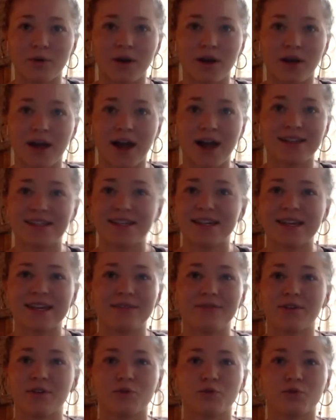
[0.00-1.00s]
I didn't
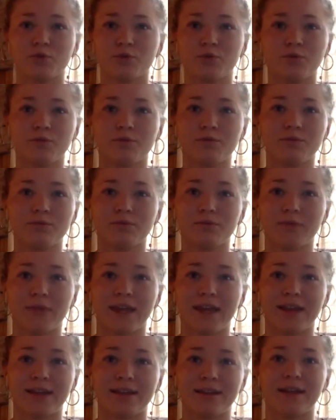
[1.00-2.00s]
even
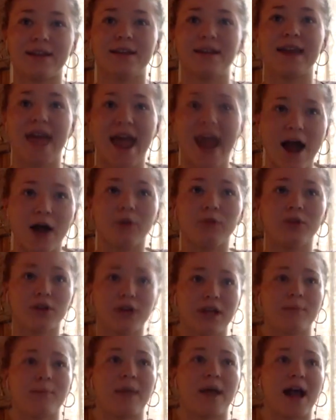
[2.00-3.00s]
like, now
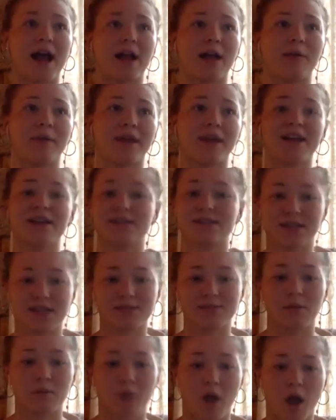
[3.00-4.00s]
looking back, I'm like, it's because
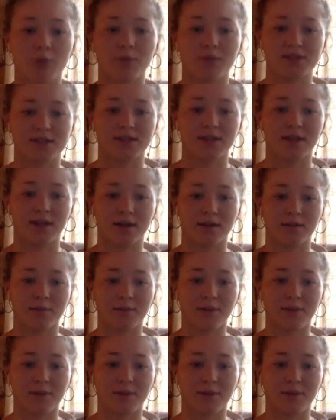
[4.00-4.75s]
my mom wasn't there.